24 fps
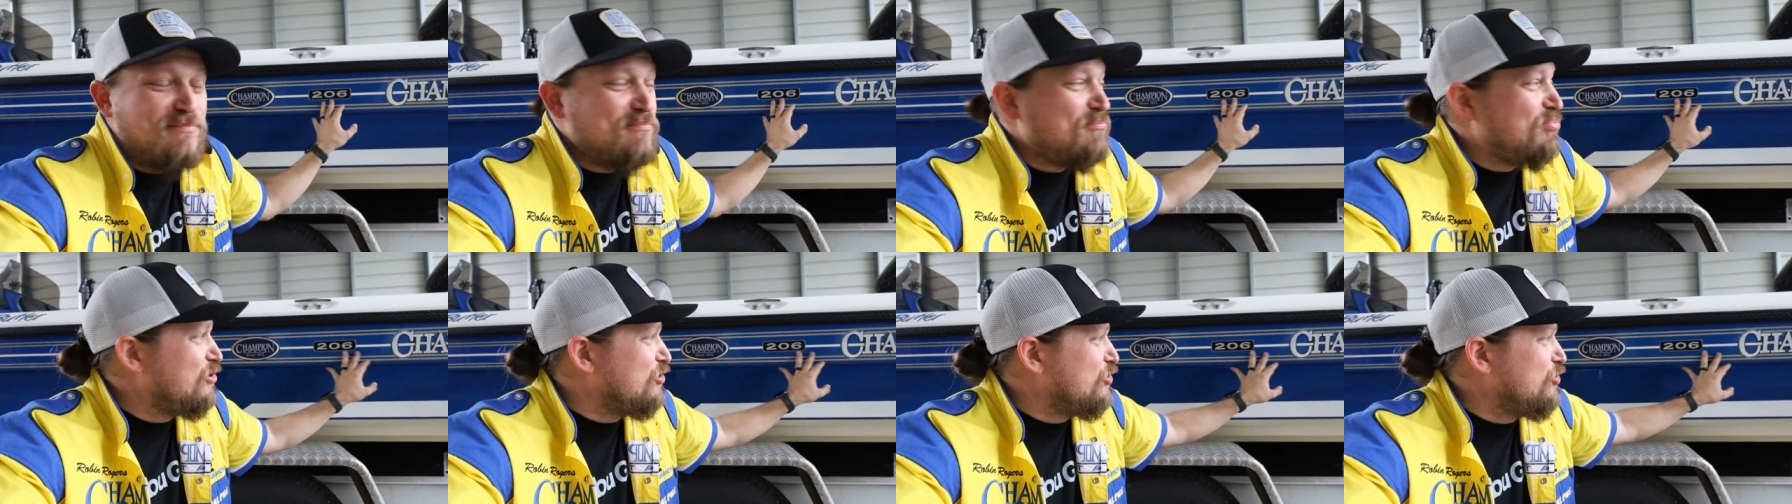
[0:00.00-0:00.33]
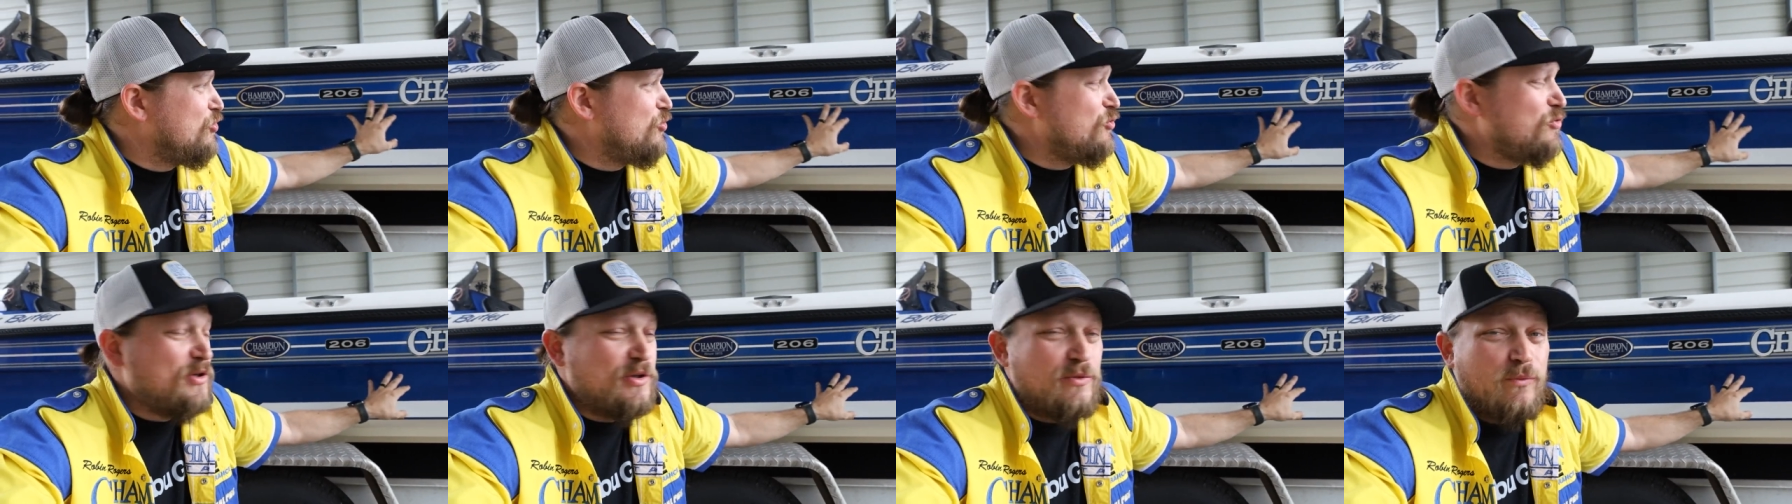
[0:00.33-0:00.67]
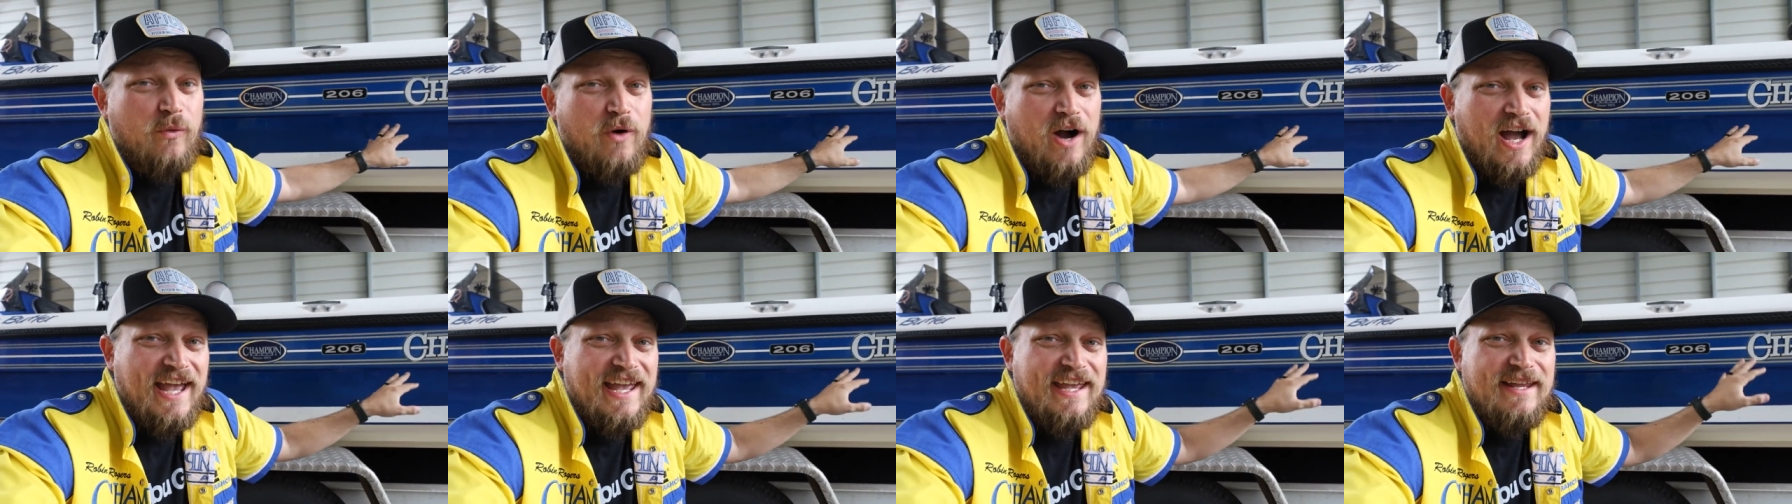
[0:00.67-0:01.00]
blue
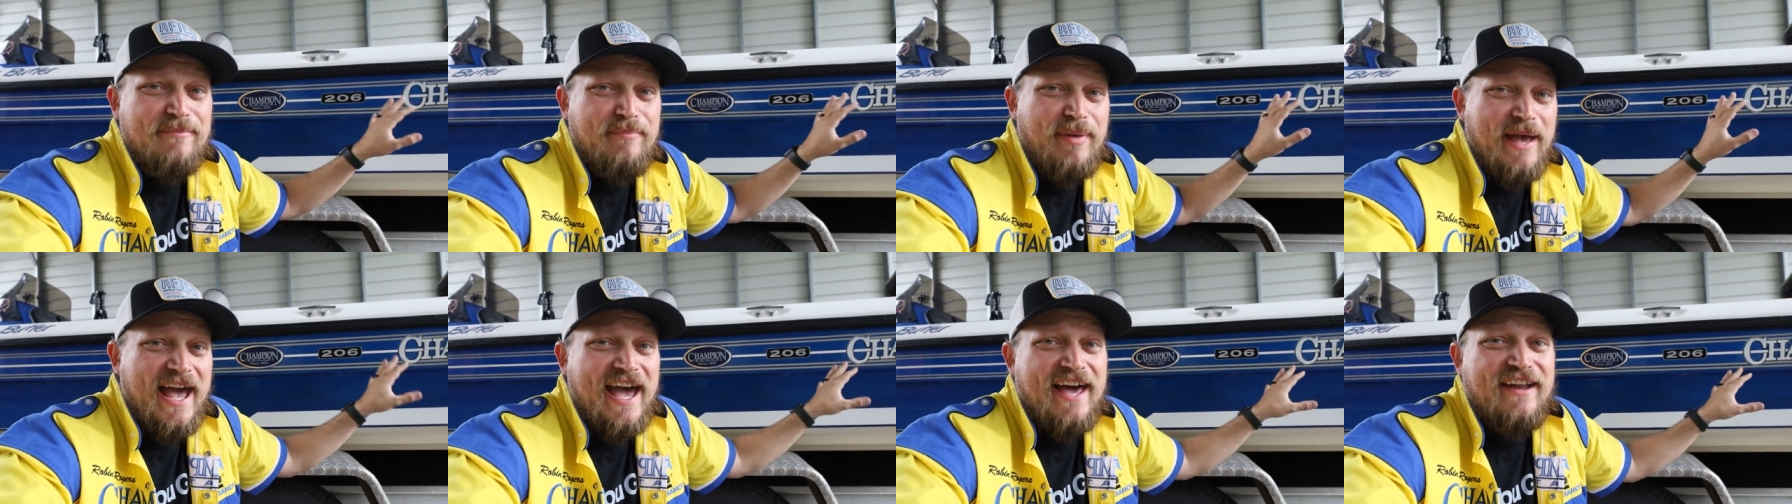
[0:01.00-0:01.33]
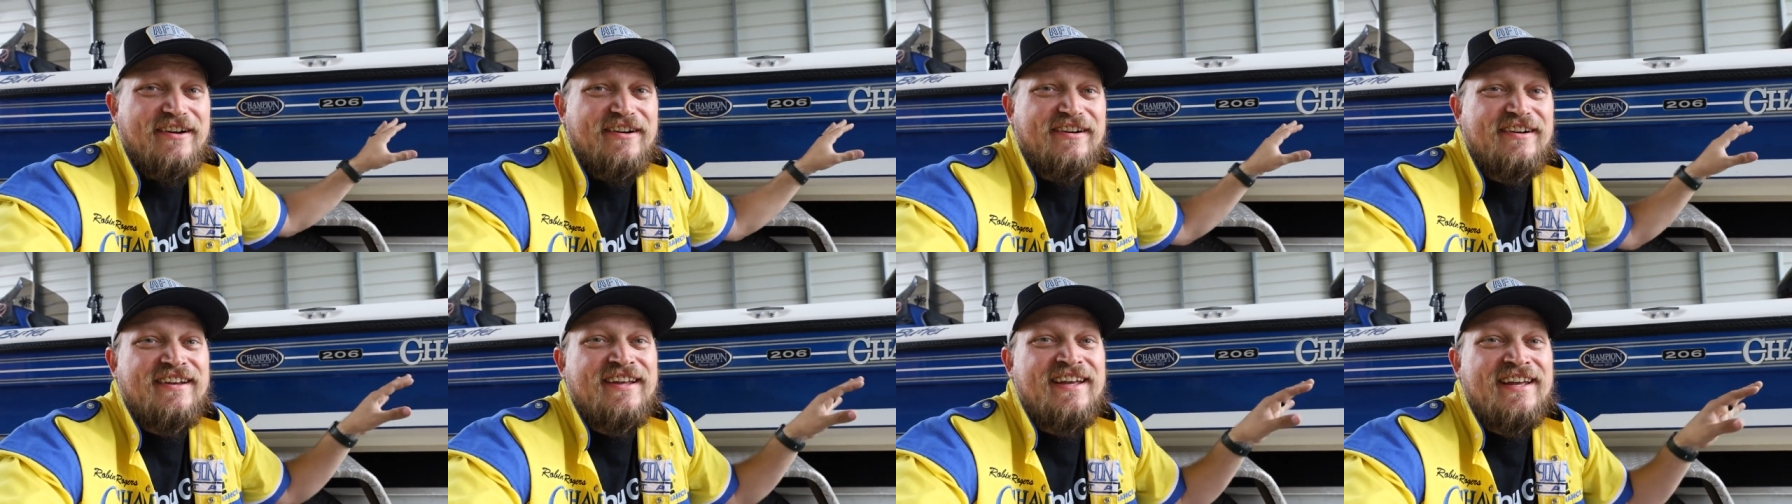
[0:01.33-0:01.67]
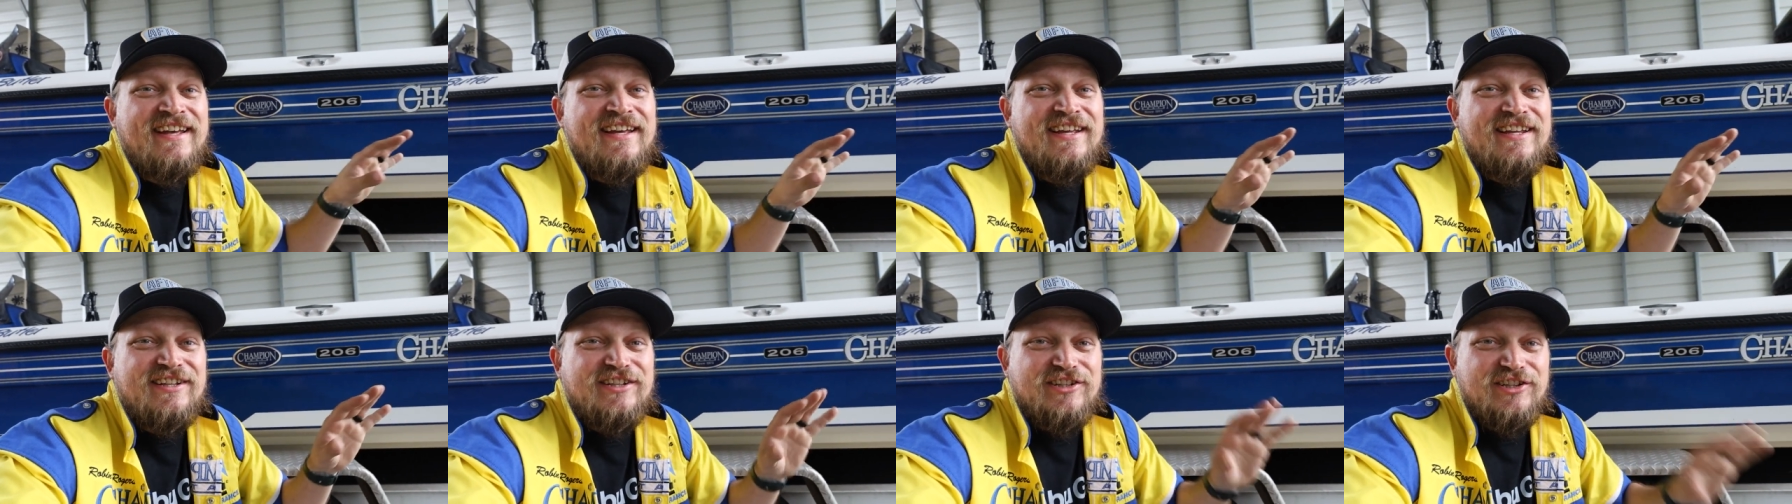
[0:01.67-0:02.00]
and white pattern.
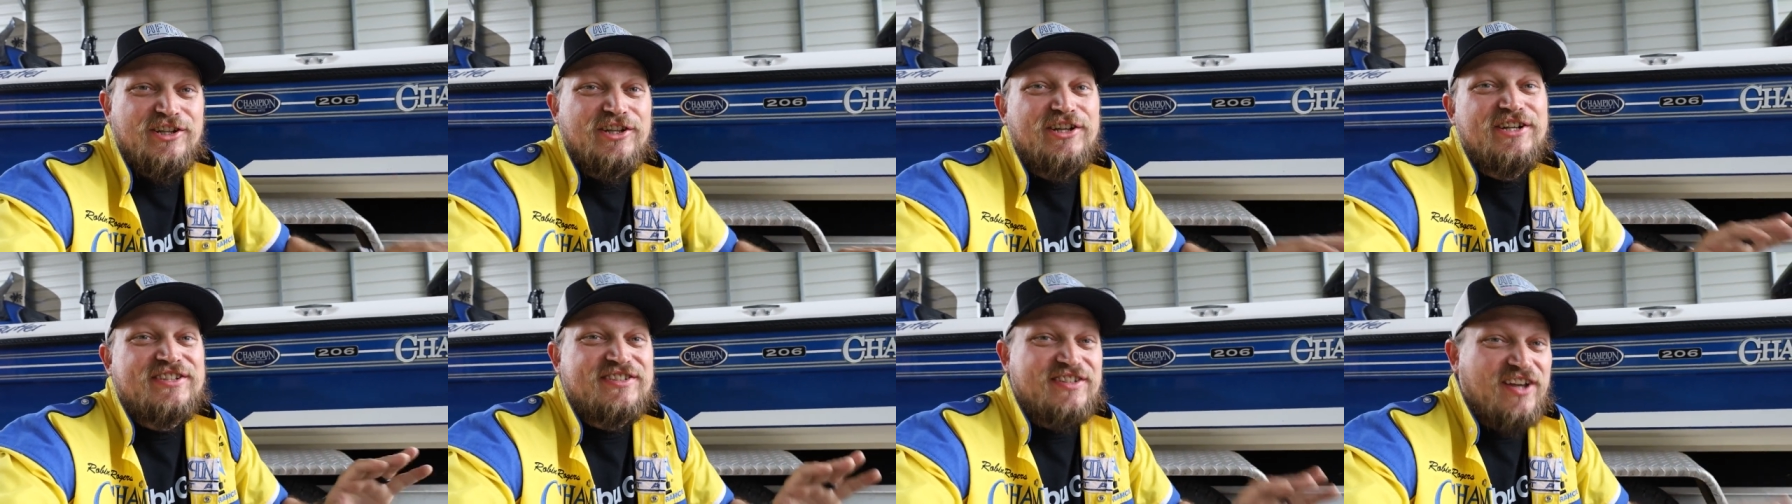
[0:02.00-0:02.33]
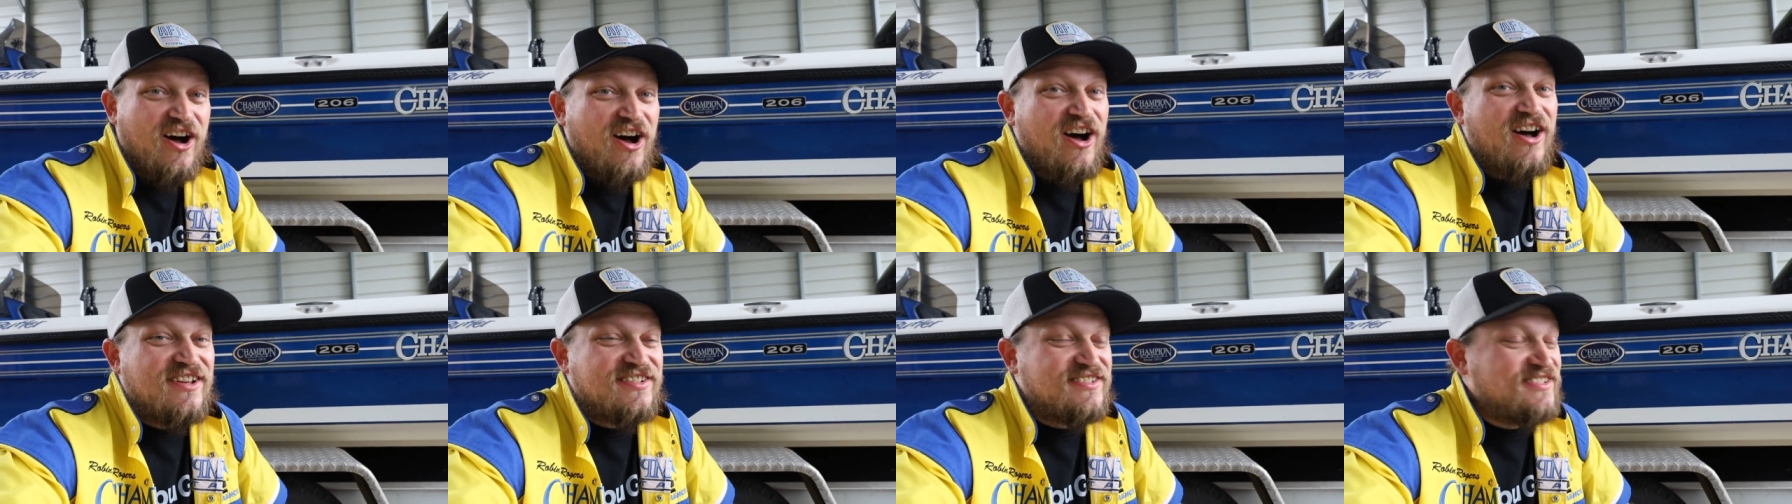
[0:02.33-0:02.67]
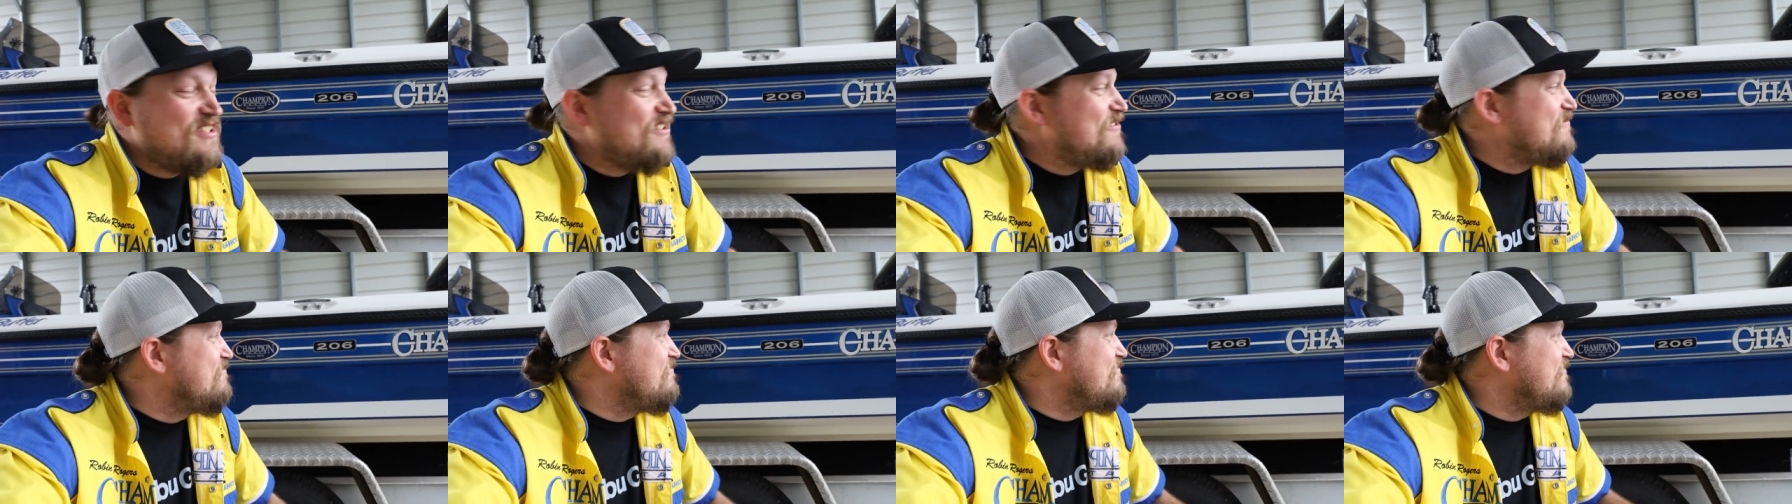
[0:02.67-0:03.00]
Looks
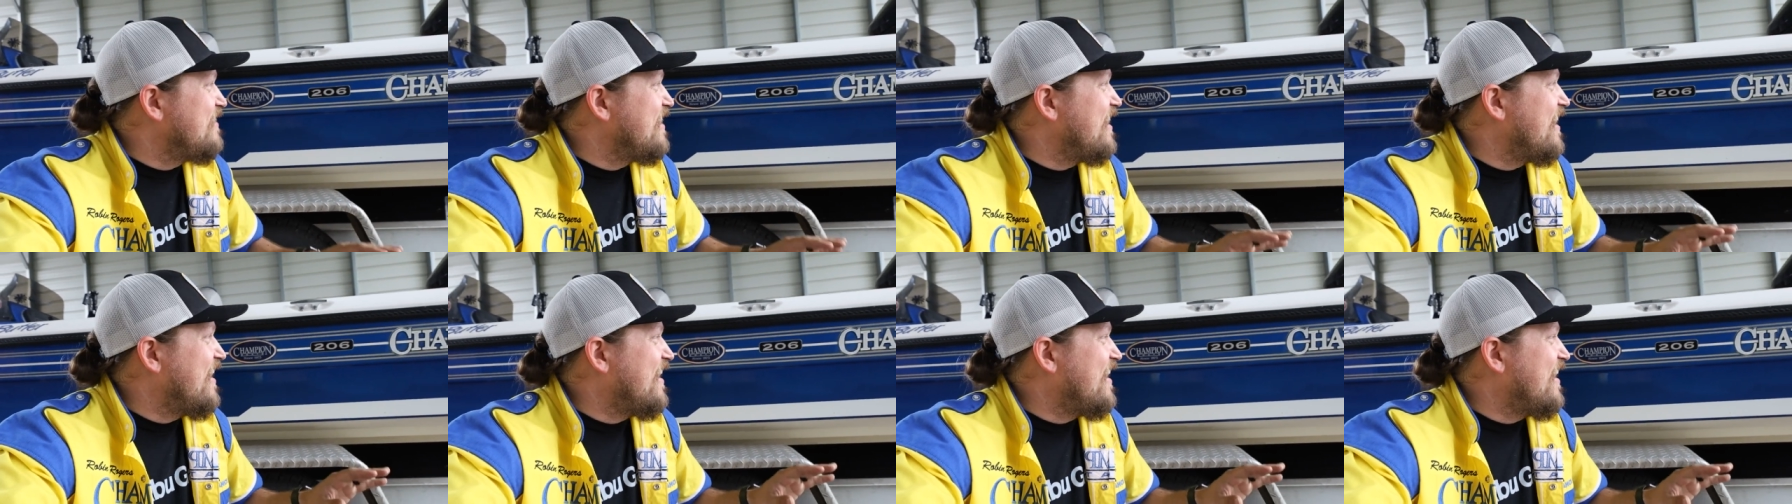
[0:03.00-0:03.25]
awesome.